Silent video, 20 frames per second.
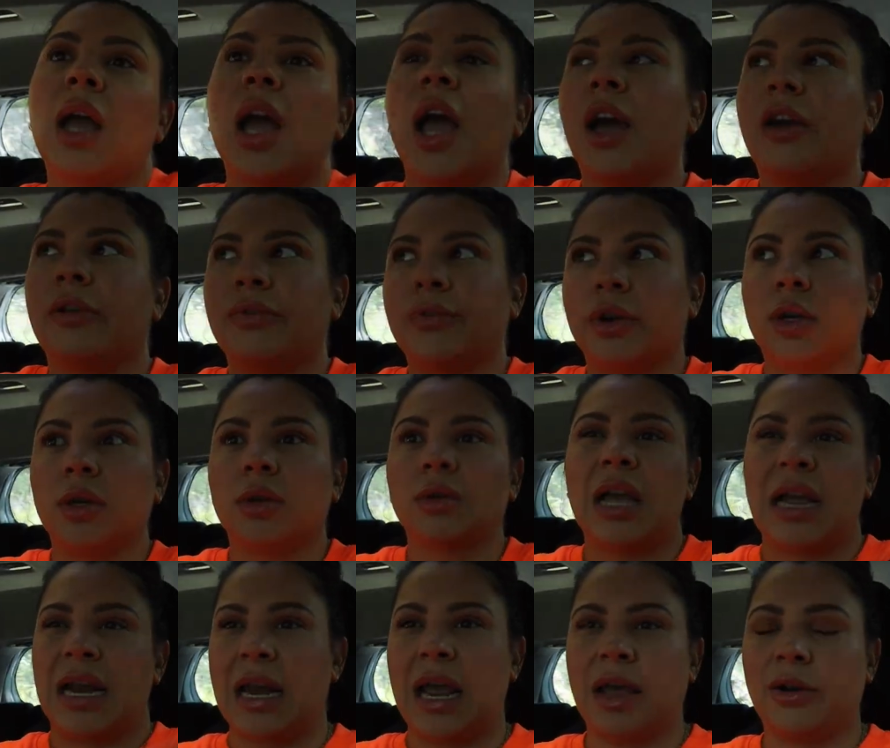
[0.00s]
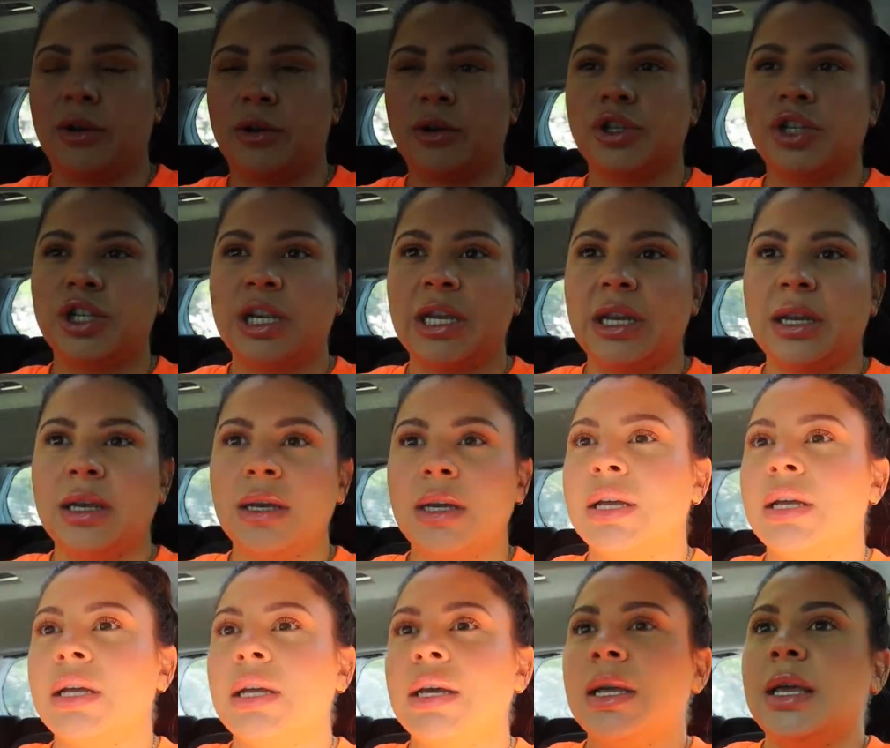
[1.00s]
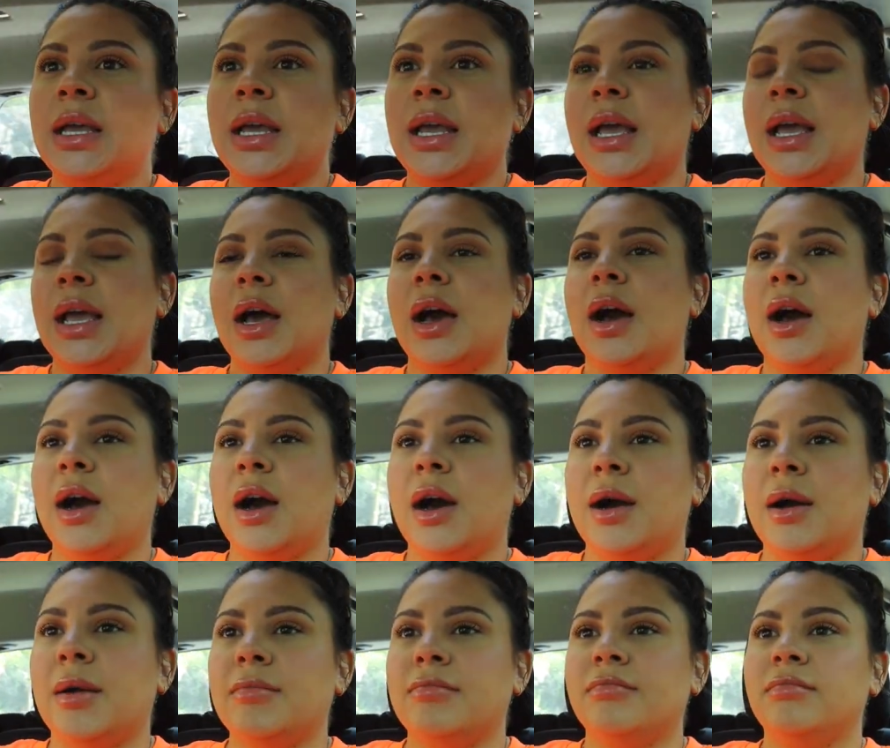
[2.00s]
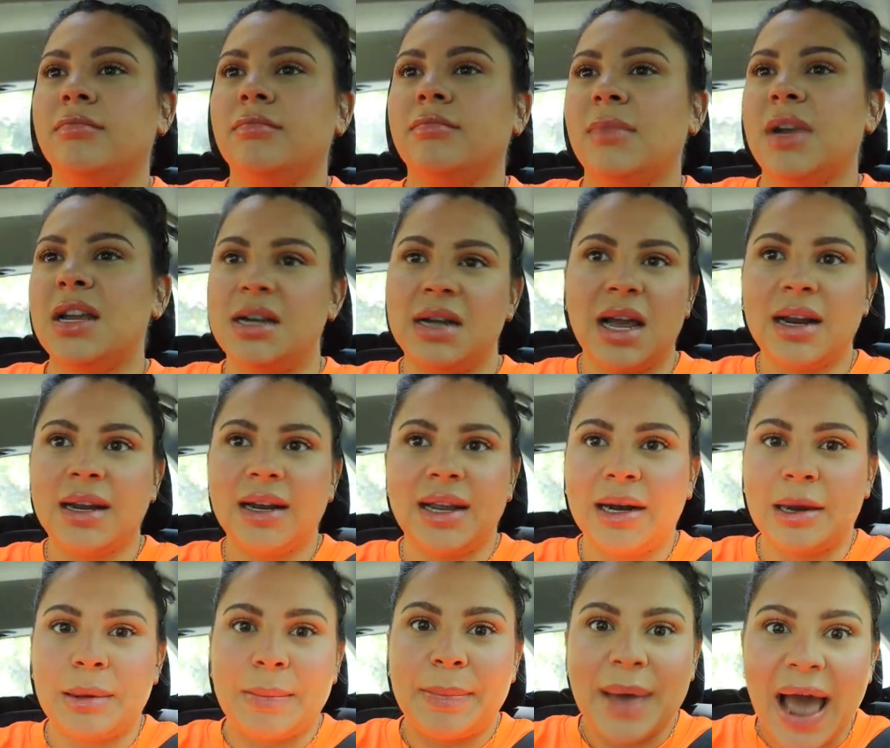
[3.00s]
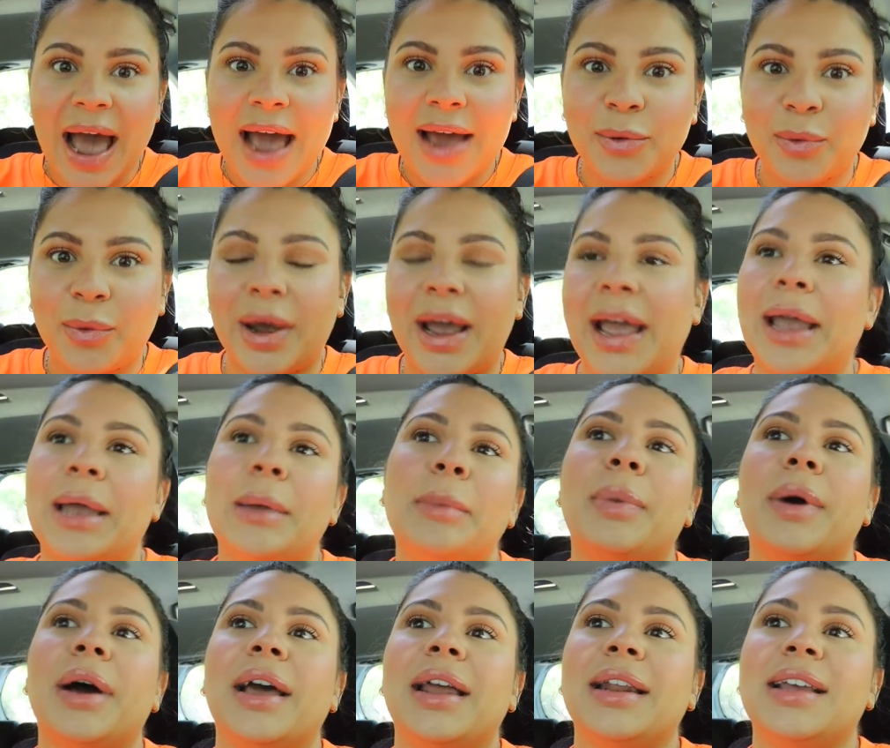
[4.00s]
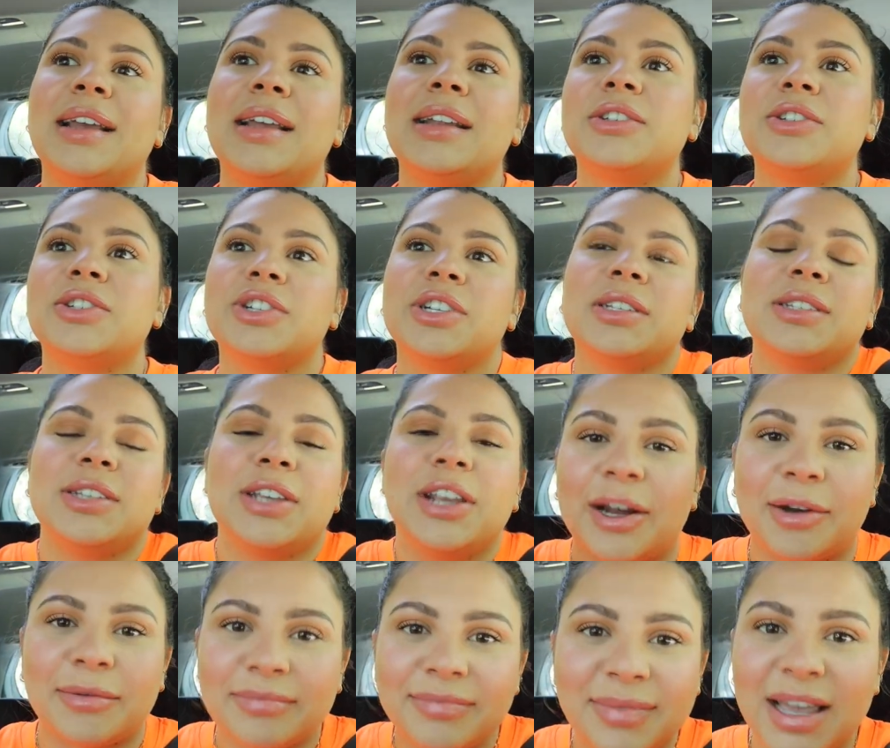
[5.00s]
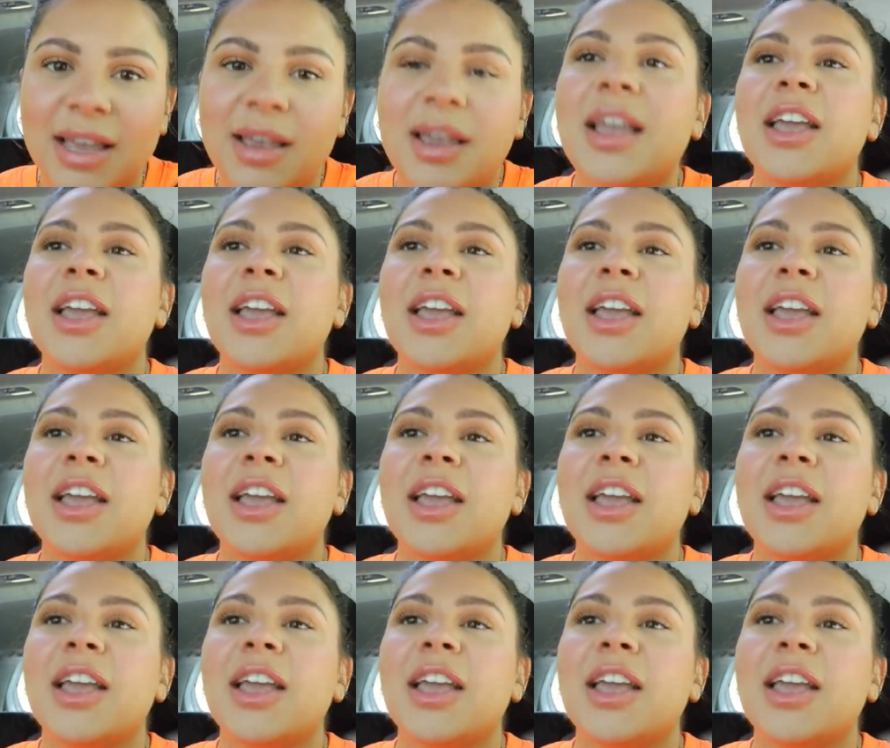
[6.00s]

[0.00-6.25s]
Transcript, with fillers: effort and energy um and not in a bad way but it's just you know it,